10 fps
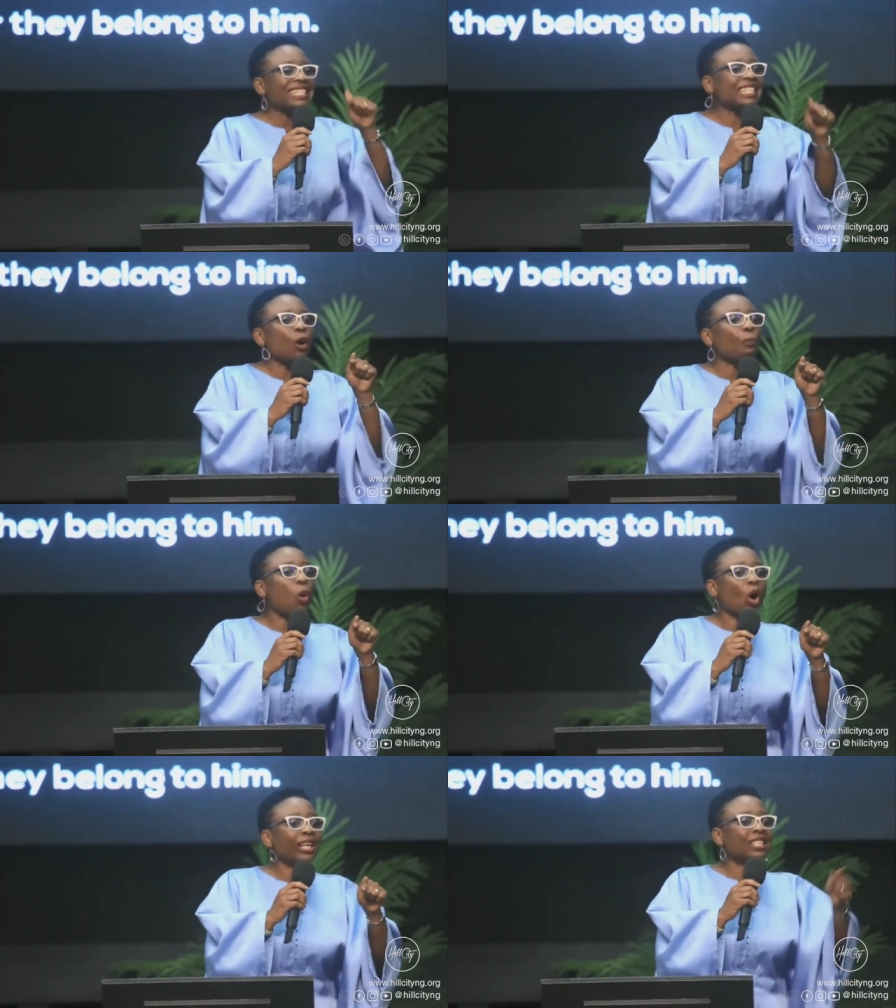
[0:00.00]
That
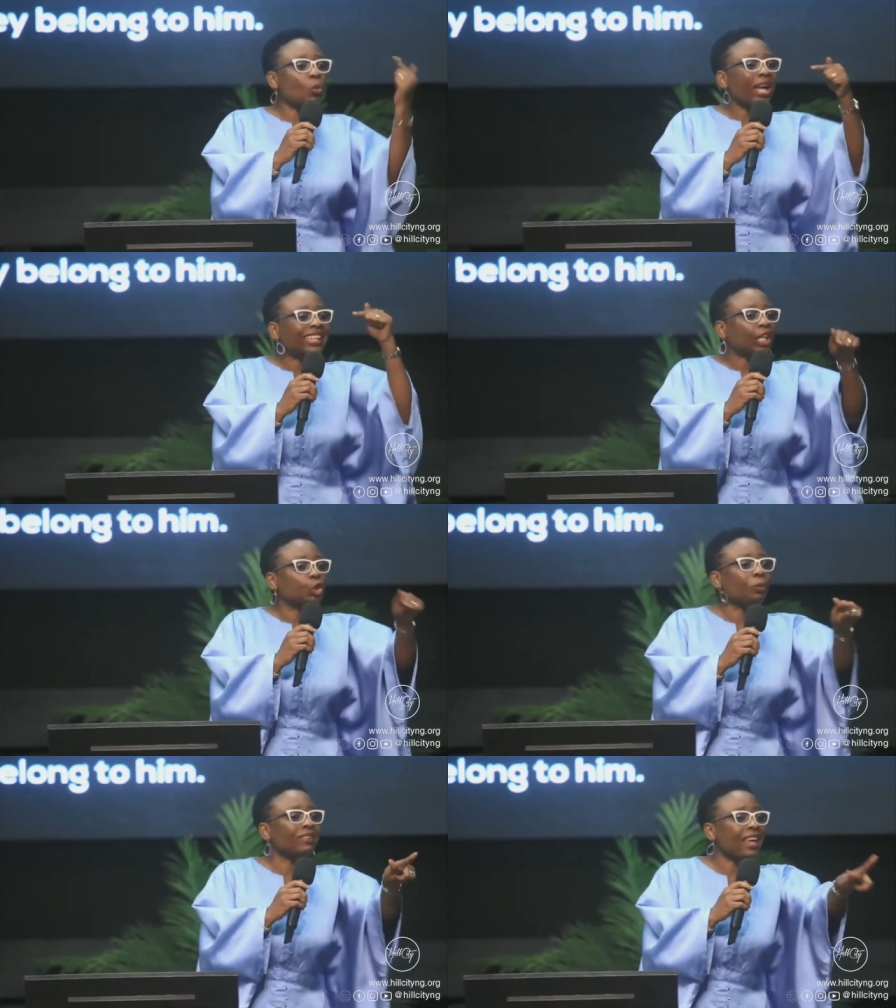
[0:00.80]
is the point
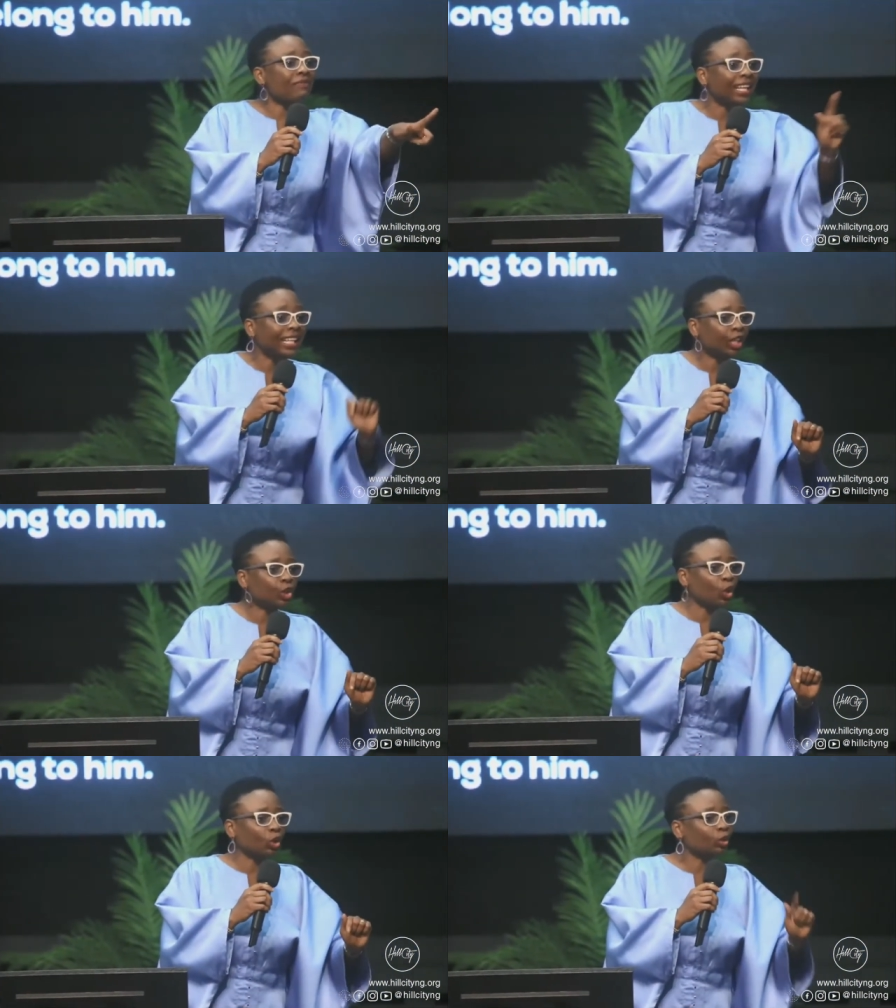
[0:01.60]
where there should be
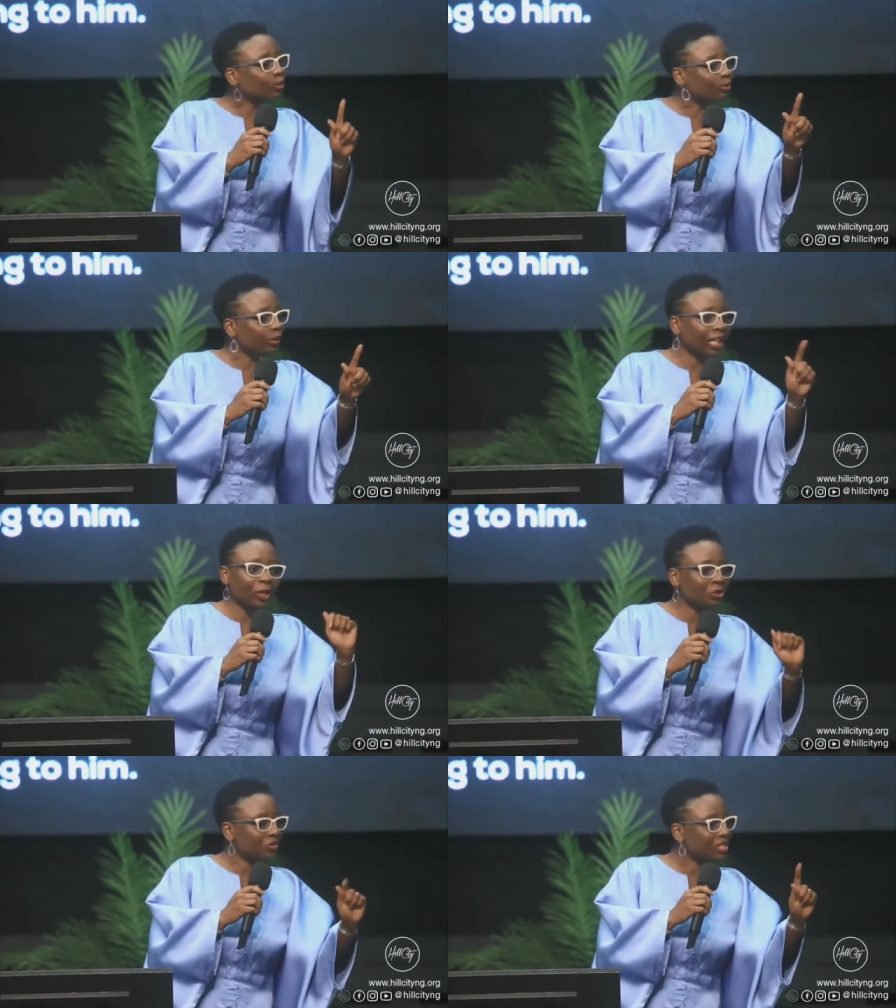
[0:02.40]
revelation.
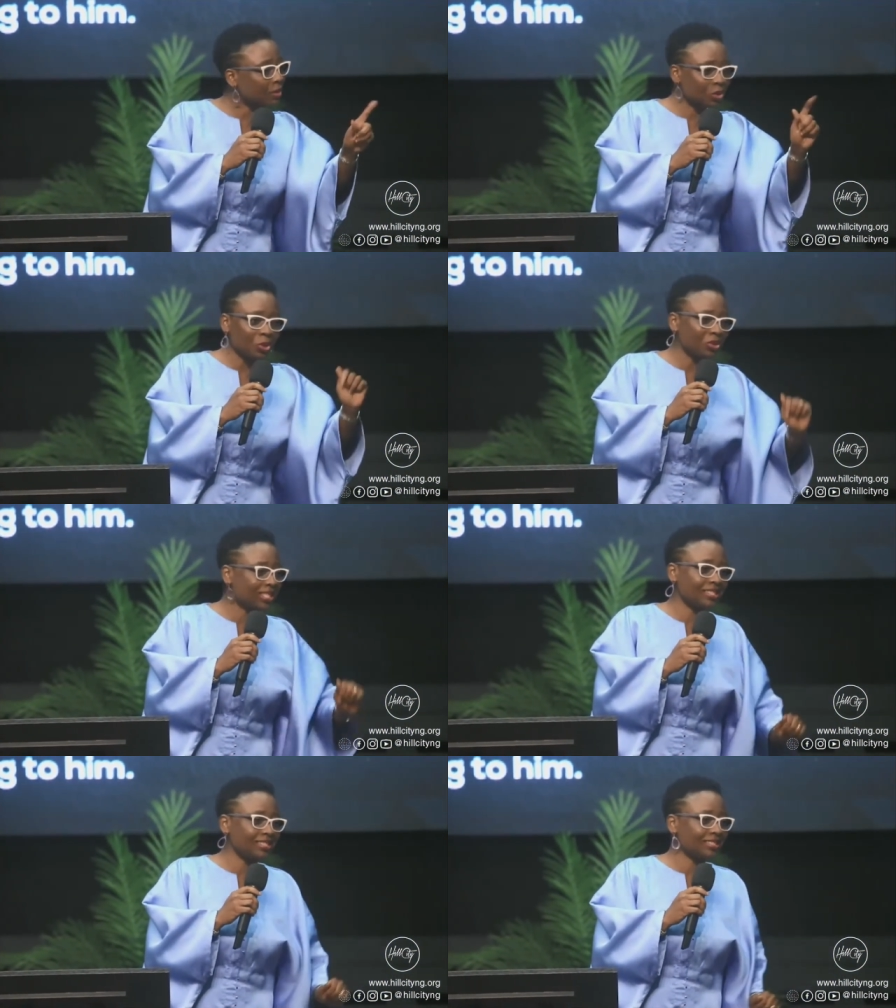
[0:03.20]
But a lot of times
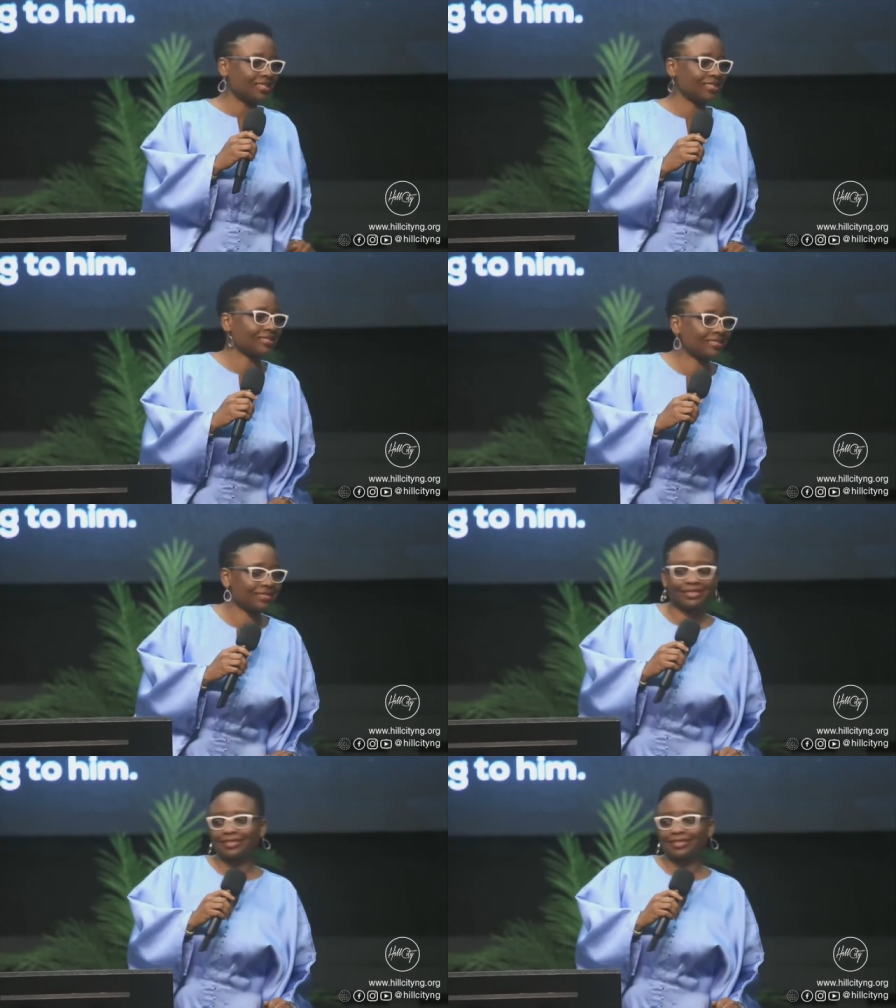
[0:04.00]
we don't see it.